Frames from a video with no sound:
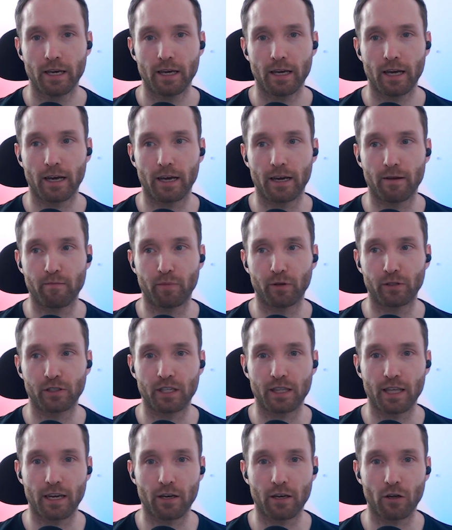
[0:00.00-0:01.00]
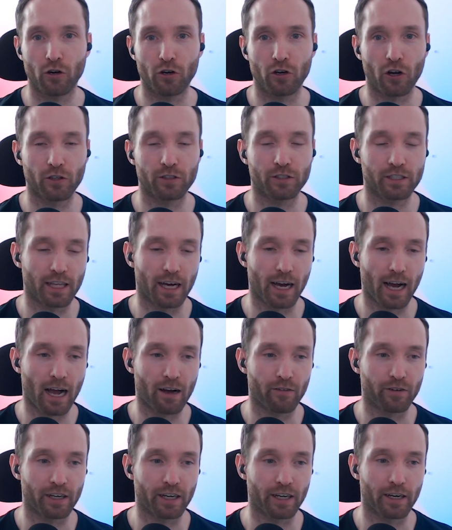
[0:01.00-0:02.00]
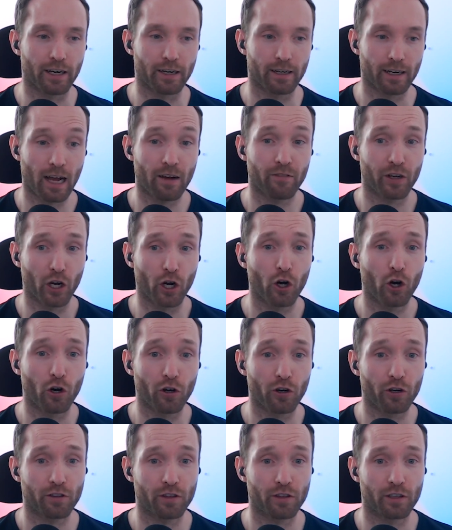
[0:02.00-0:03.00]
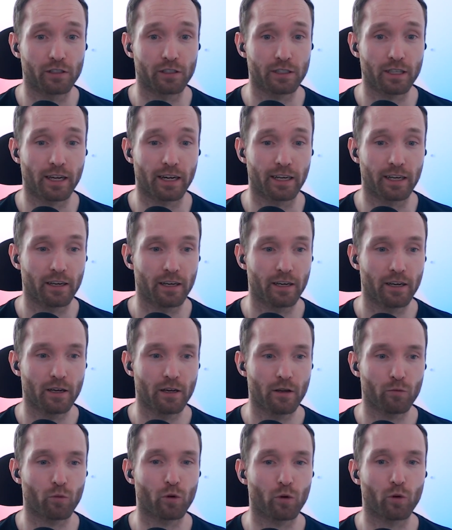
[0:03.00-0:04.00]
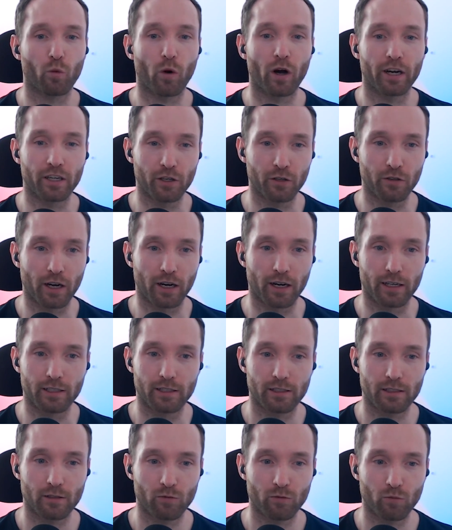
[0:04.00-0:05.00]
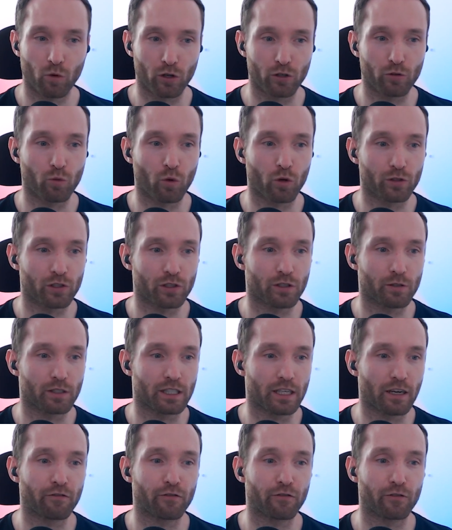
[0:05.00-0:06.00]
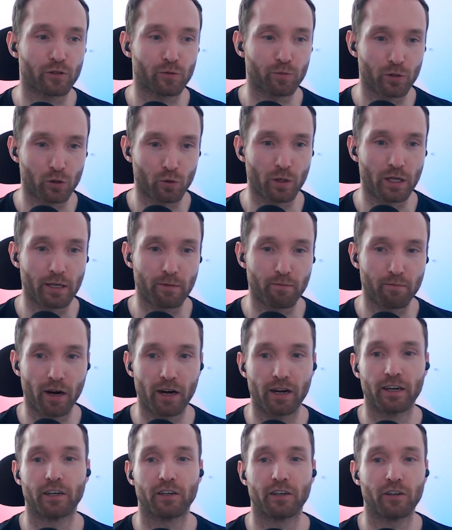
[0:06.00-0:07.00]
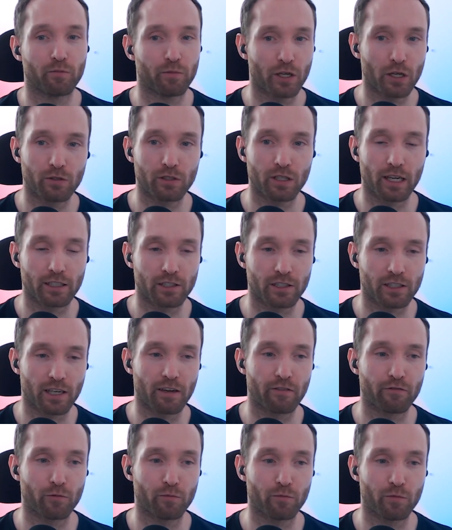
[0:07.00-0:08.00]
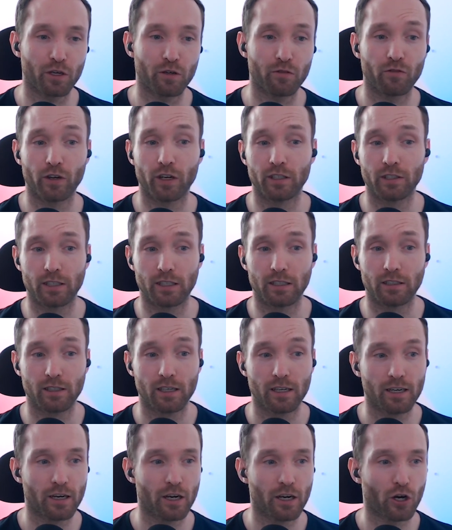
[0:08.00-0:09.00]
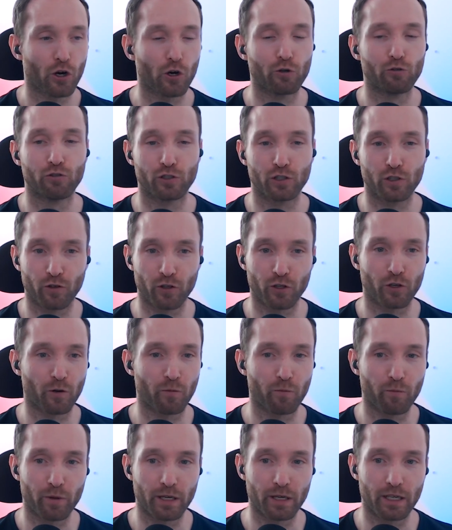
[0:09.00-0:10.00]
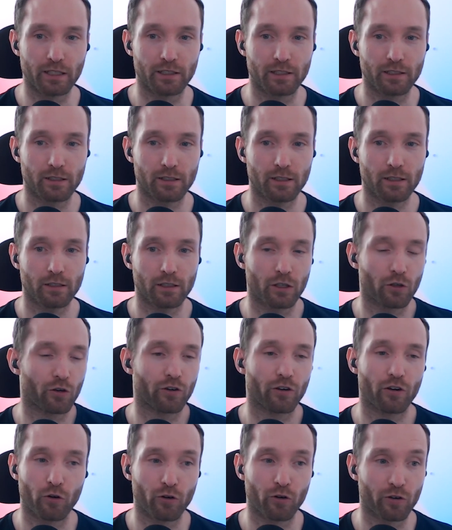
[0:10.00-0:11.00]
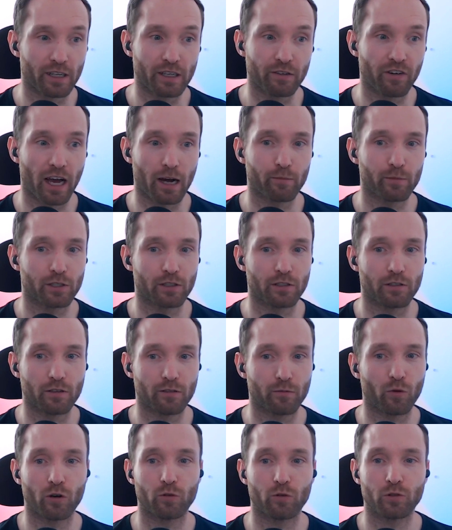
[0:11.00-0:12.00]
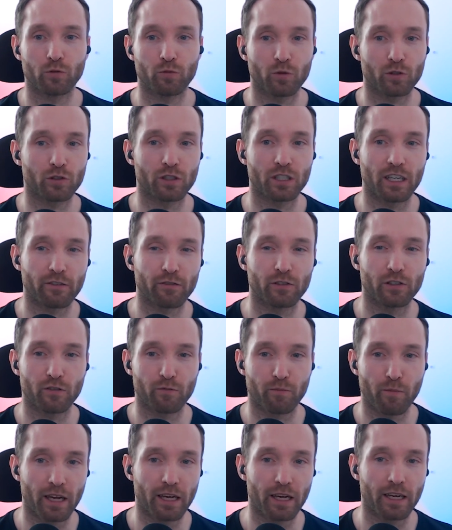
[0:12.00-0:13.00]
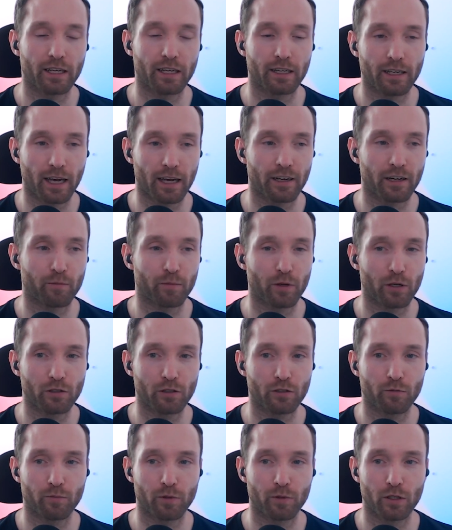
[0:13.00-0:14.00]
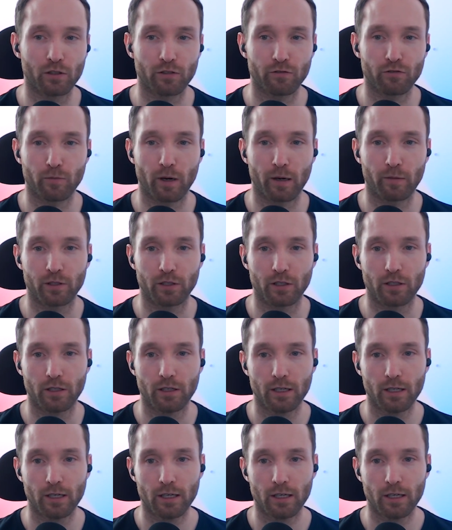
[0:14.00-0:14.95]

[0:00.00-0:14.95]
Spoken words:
But to then hook onto that, having a hook that's like, well, why you guys? What's the difference between buying a computer, let's say, from you versus hundreds of other companies, or even Amazon? What's the difference of getting a computer from Amazon?